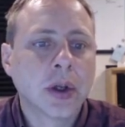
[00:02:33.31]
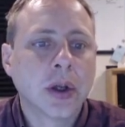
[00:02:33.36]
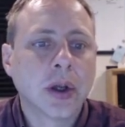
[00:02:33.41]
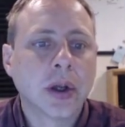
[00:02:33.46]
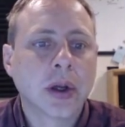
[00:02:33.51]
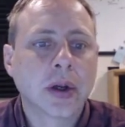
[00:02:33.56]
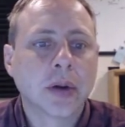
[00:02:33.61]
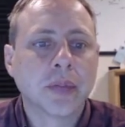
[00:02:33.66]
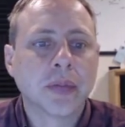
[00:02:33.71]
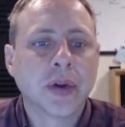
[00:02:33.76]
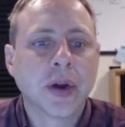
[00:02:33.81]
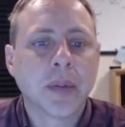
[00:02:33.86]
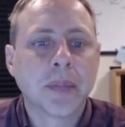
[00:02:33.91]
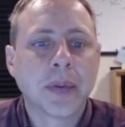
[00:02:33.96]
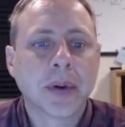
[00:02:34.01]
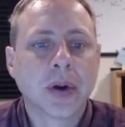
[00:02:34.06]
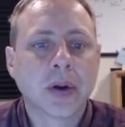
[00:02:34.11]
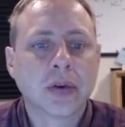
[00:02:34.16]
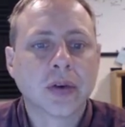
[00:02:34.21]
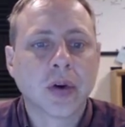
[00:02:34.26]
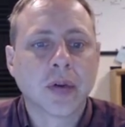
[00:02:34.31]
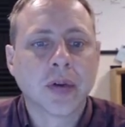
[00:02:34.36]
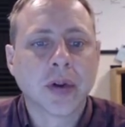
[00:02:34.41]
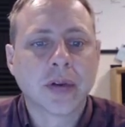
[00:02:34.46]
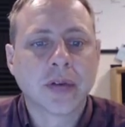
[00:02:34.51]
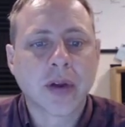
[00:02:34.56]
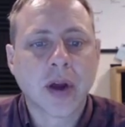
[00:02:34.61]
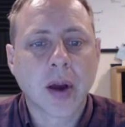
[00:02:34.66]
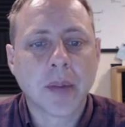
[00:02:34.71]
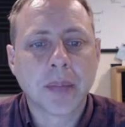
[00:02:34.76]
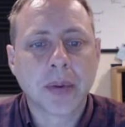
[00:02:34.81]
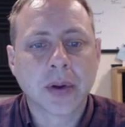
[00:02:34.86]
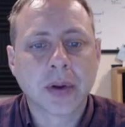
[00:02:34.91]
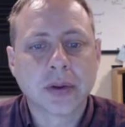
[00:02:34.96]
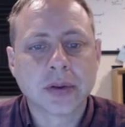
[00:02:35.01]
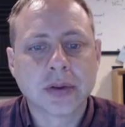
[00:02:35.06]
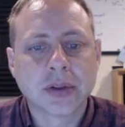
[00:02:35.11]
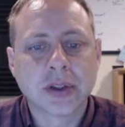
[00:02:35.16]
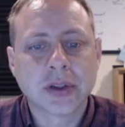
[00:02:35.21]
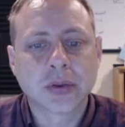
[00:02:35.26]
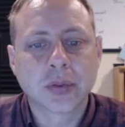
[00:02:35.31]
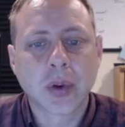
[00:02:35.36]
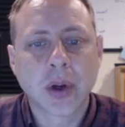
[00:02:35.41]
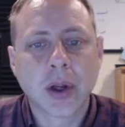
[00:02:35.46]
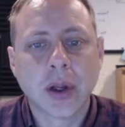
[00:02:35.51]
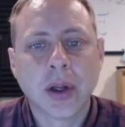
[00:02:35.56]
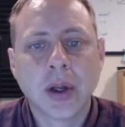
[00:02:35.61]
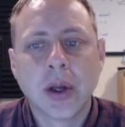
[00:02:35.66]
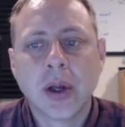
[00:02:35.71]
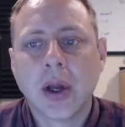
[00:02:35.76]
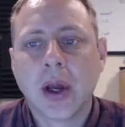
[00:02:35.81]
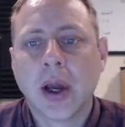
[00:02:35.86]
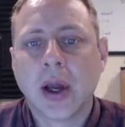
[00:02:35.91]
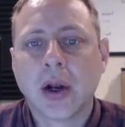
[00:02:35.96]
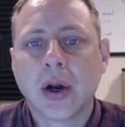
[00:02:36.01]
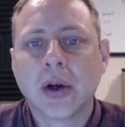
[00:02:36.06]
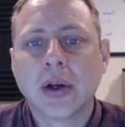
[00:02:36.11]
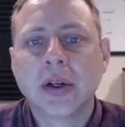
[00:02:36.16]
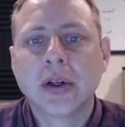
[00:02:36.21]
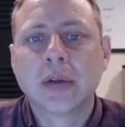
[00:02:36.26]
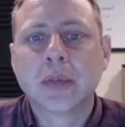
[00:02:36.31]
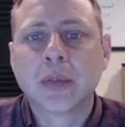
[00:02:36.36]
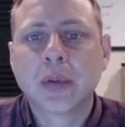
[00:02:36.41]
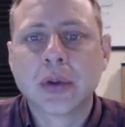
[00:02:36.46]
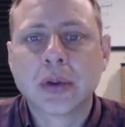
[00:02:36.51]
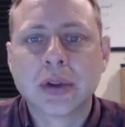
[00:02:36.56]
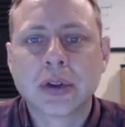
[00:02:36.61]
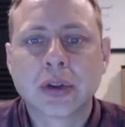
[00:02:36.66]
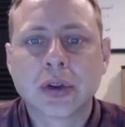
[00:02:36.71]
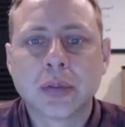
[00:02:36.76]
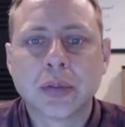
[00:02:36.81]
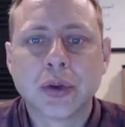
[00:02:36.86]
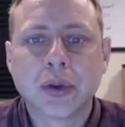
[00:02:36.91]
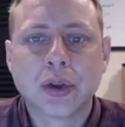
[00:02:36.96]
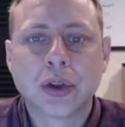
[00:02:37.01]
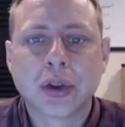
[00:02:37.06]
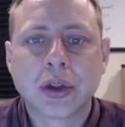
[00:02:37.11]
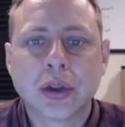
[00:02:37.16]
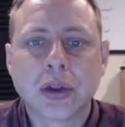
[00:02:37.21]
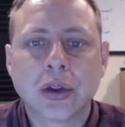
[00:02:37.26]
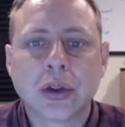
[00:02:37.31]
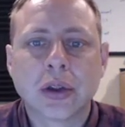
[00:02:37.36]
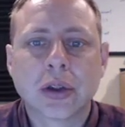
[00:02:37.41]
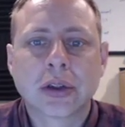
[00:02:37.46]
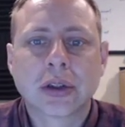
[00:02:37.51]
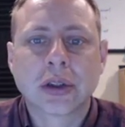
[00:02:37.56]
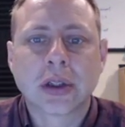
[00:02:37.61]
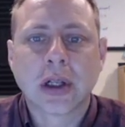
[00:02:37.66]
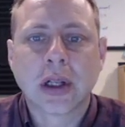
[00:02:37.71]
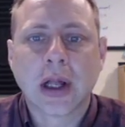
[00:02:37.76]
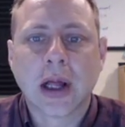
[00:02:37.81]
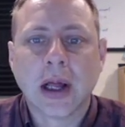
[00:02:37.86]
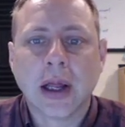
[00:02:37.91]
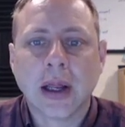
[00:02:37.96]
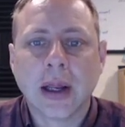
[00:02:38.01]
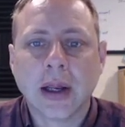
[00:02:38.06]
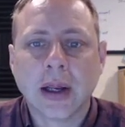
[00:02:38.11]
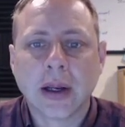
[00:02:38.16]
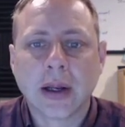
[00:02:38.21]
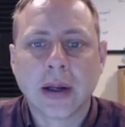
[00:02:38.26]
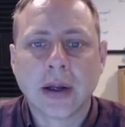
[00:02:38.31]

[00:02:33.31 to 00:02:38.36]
It comes up, it goes over the top, it goes this way, and our normal distribution looks like,